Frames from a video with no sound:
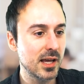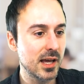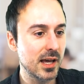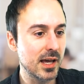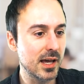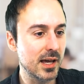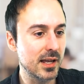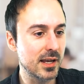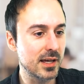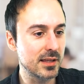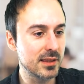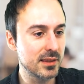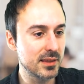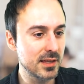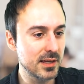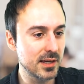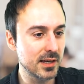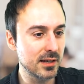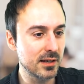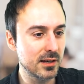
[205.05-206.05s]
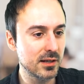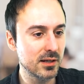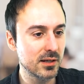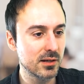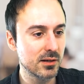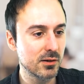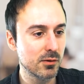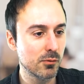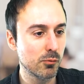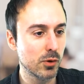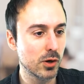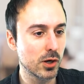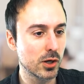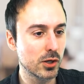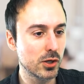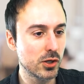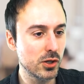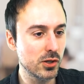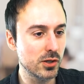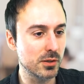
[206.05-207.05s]
And I think we're
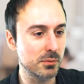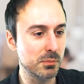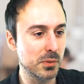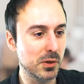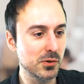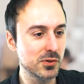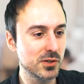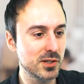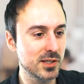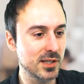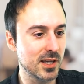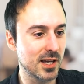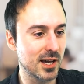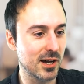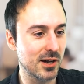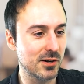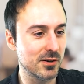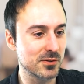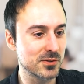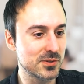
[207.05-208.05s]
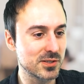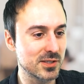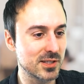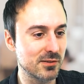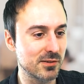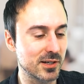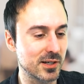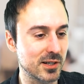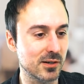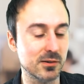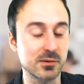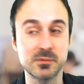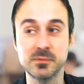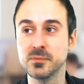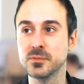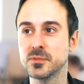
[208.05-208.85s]
good. Bogan in the house. There we go.